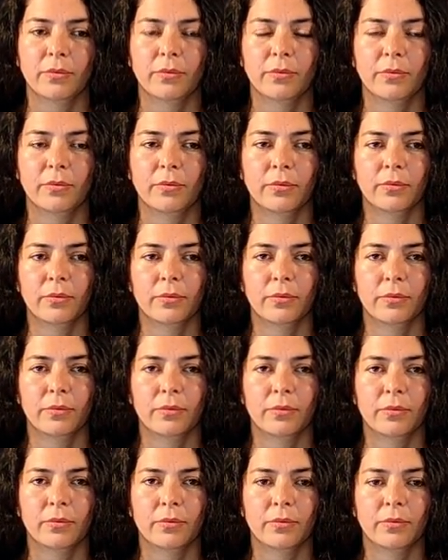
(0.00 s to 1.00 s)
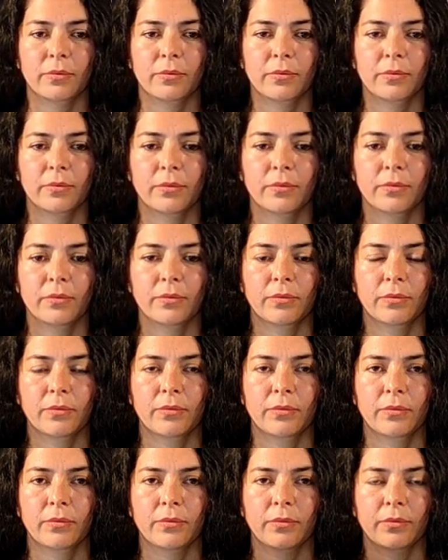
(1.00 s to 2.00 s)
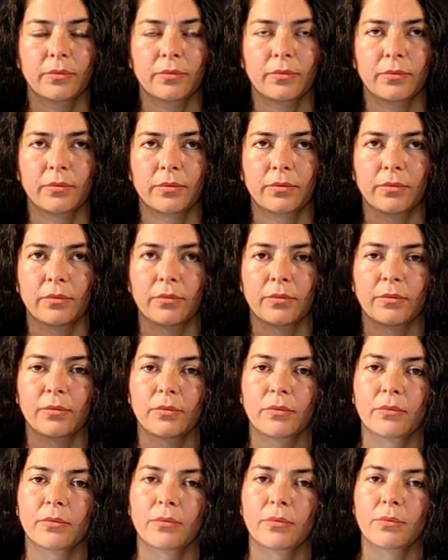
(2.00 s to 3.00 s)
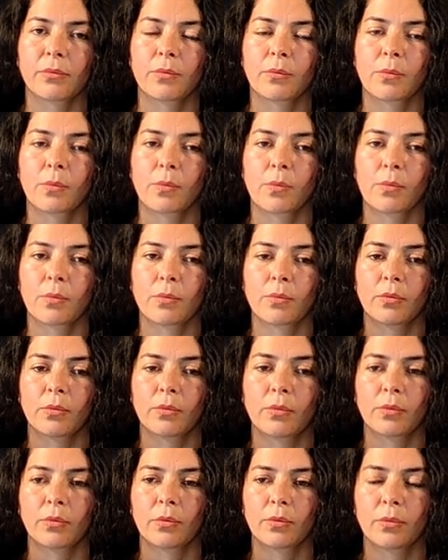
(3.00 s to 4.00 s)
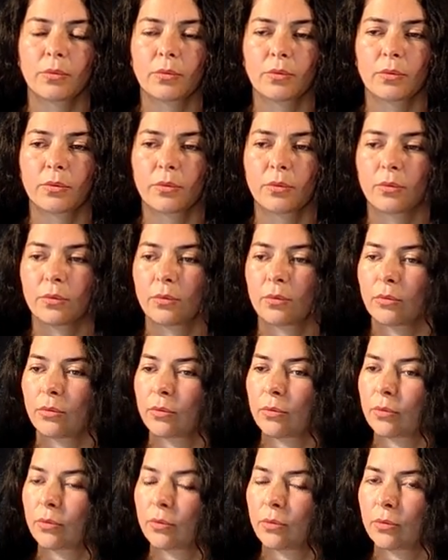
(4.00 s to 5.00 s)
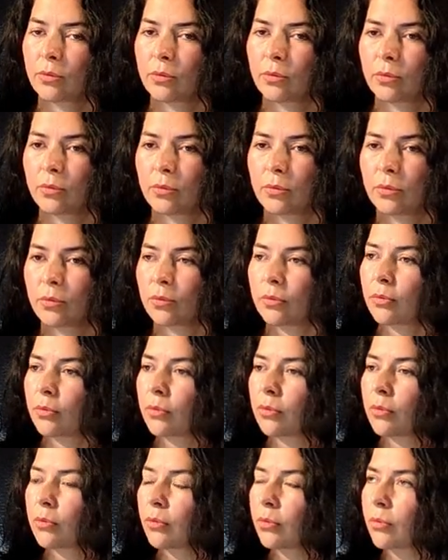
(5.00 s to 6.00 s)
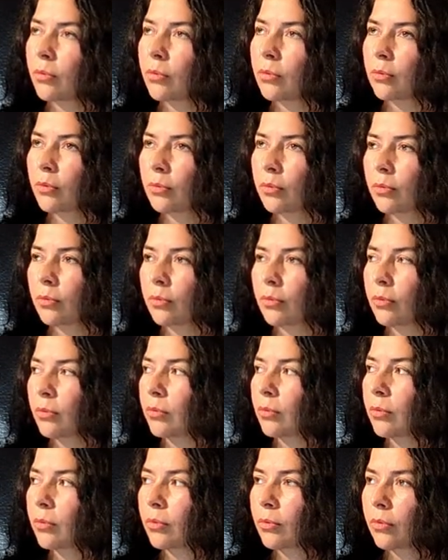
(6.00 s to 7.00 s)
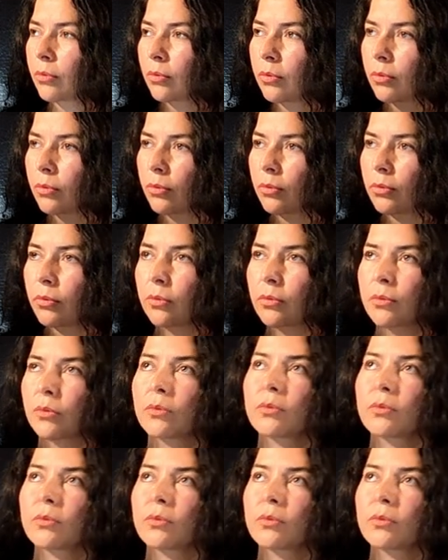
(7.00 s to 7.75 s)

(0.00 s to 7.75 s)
(not speaking)